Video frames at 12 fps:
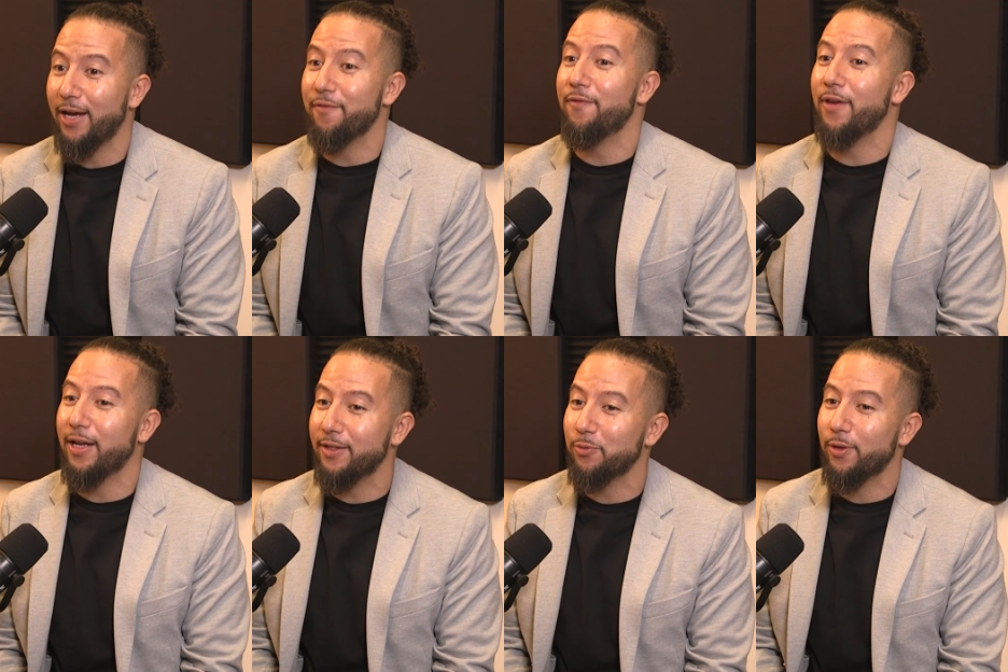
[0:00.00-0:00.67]
I
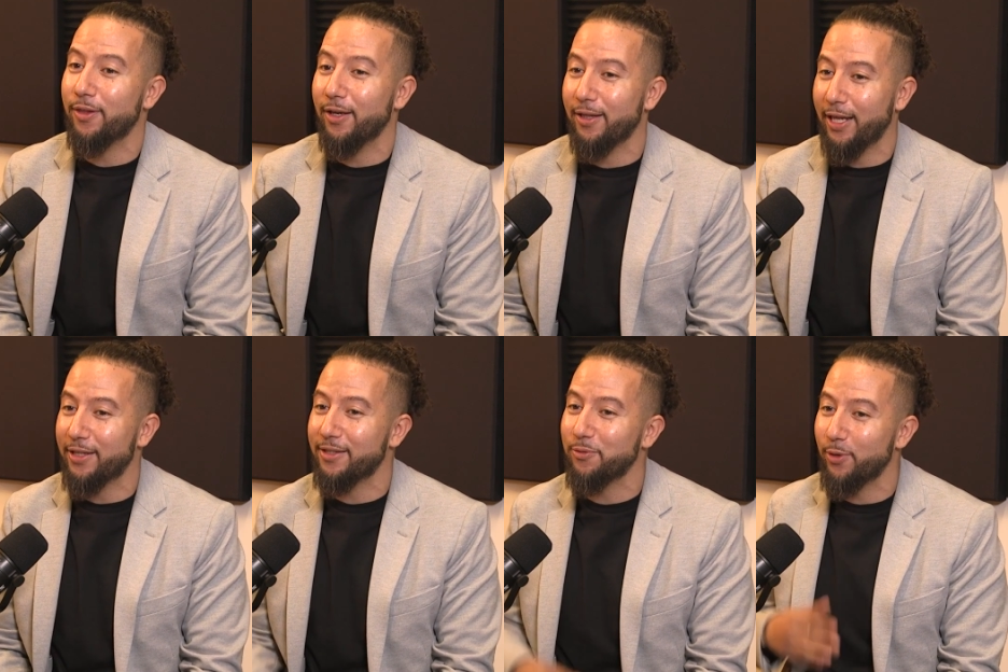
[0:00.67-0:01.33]
vent
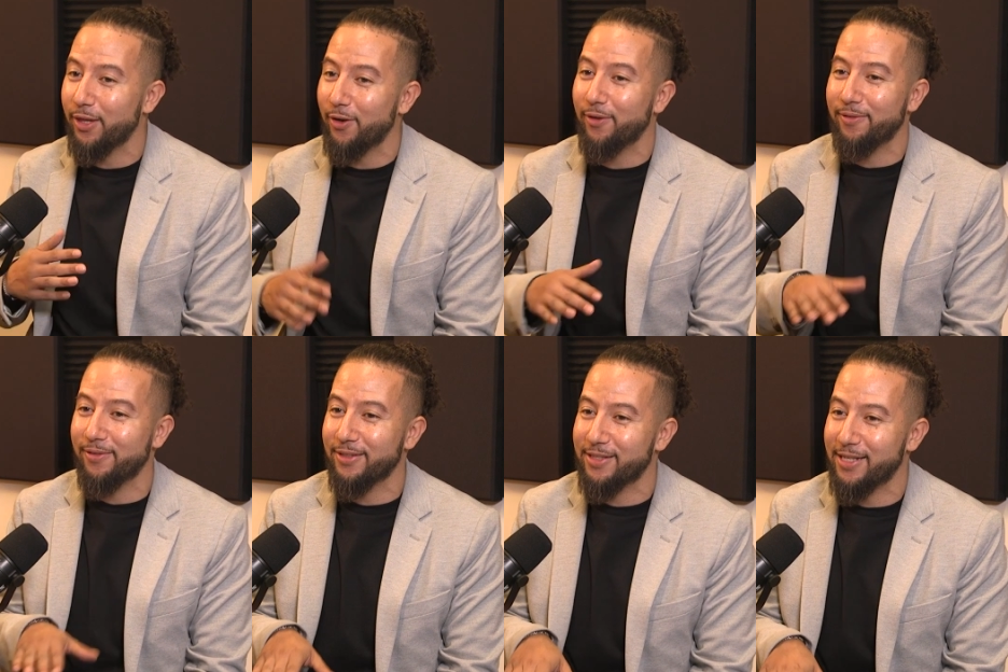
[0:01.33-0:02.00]
without
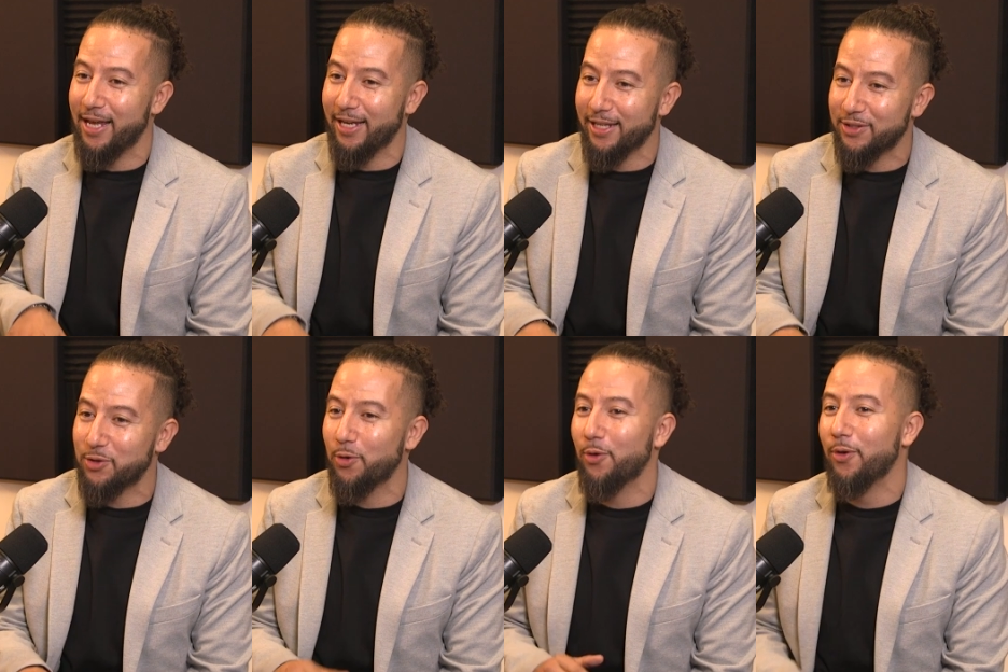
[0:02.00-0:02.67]
saying it.
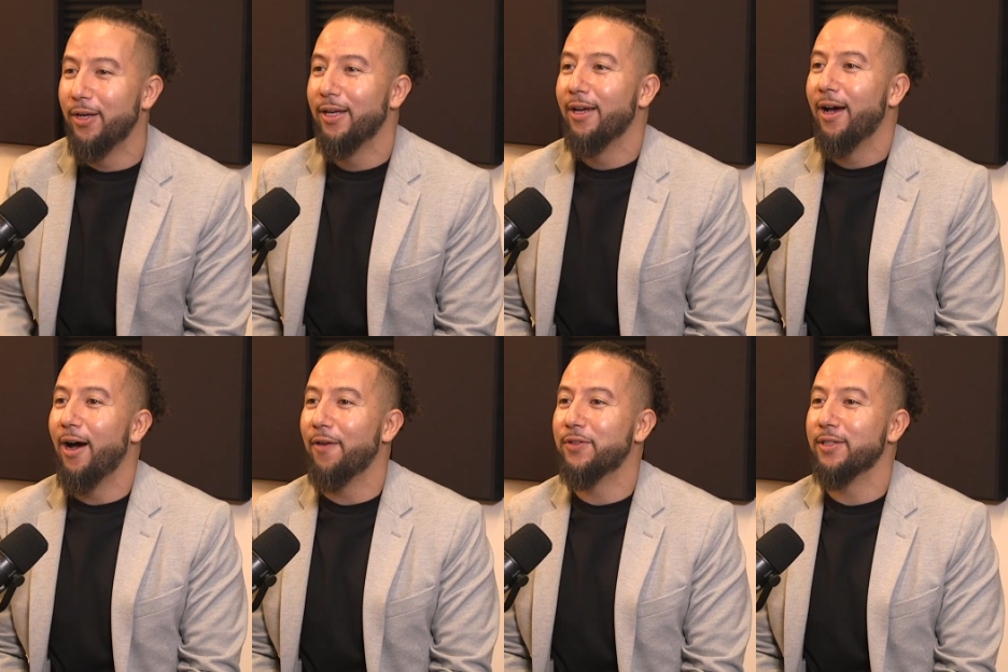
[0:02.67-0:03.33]
So
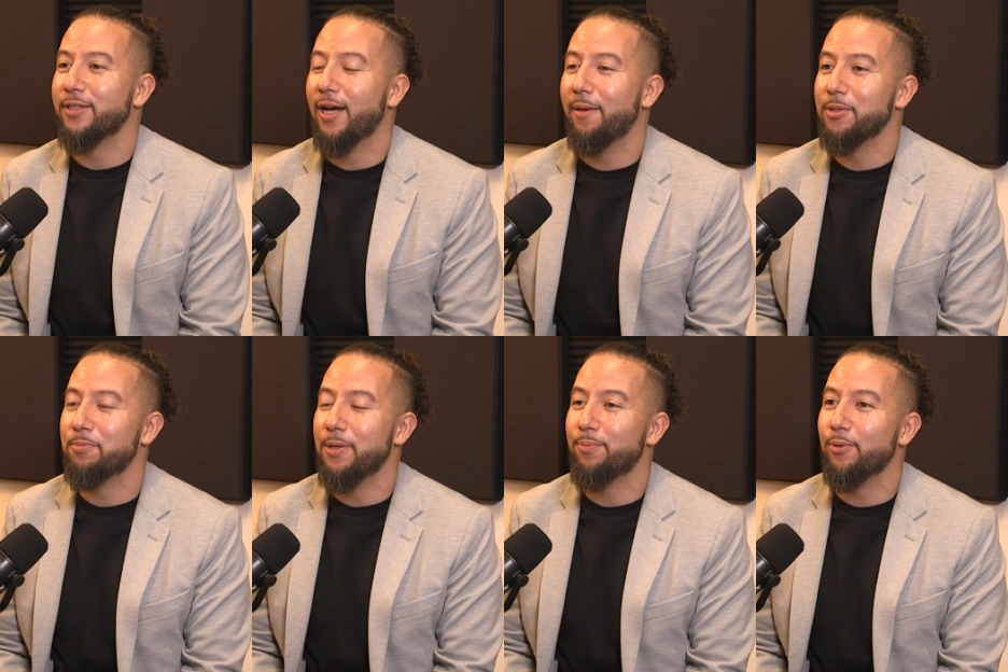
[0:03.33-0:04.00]

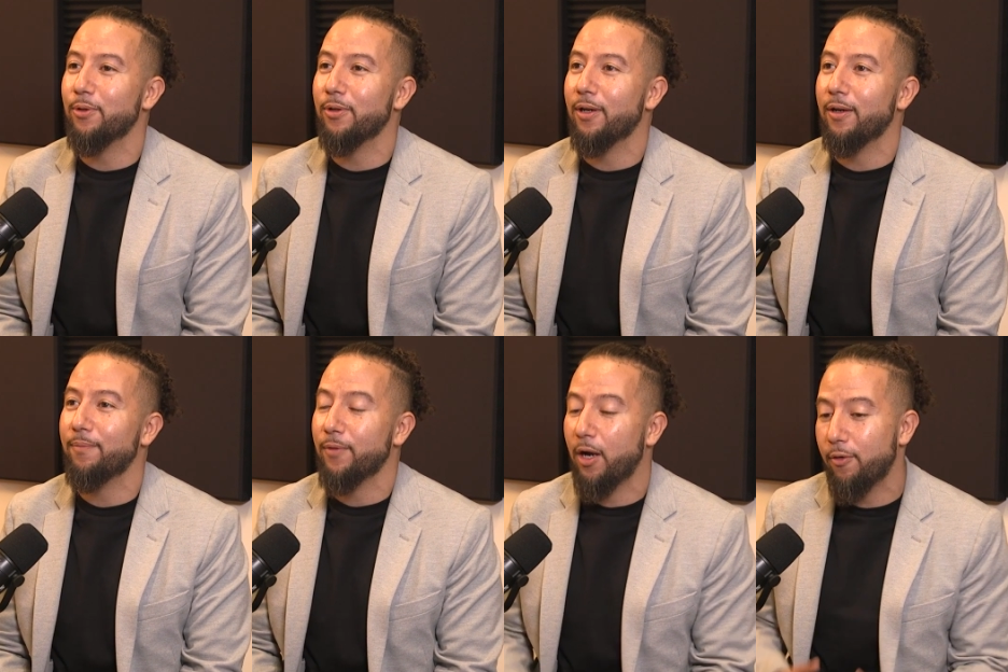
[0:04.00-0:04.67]
oftentimes
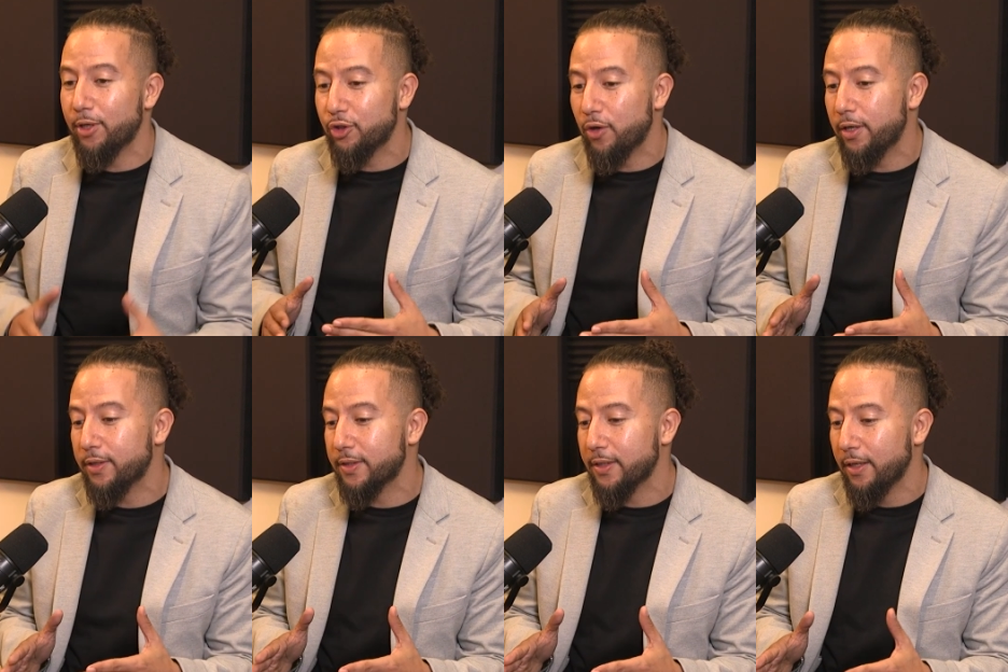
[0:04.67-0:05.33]
people, our restaurant
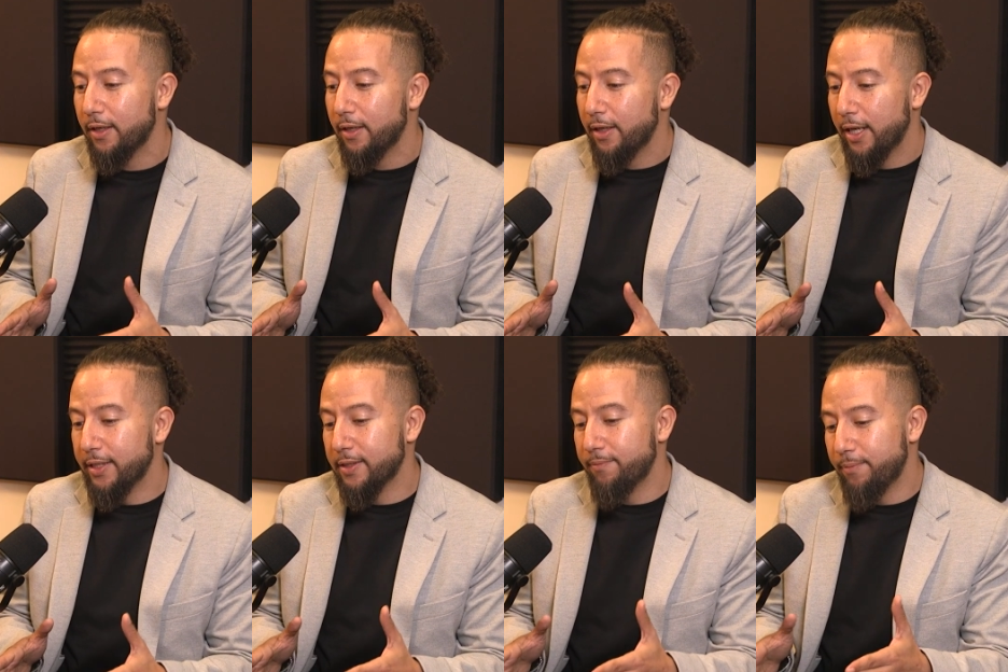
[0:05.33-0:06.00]

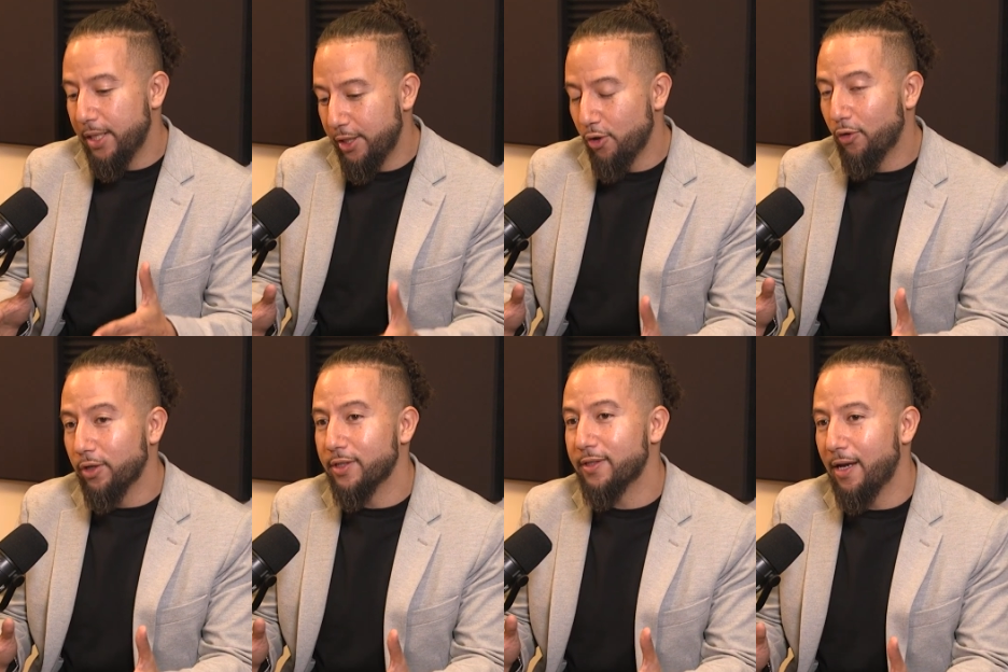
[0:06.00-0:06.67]
is a
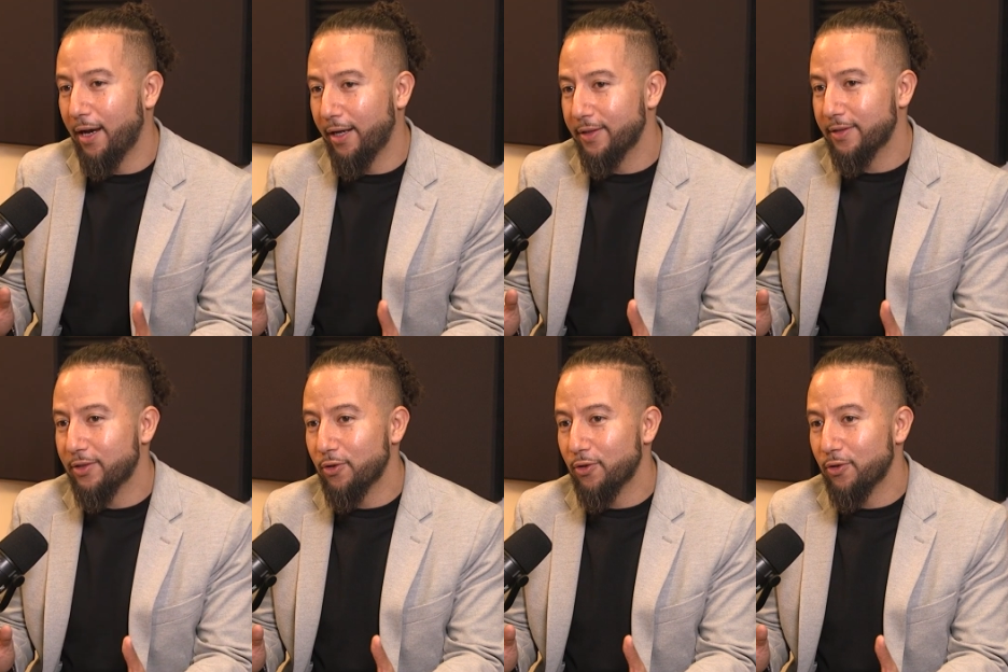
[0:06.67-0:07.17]
mediocre size.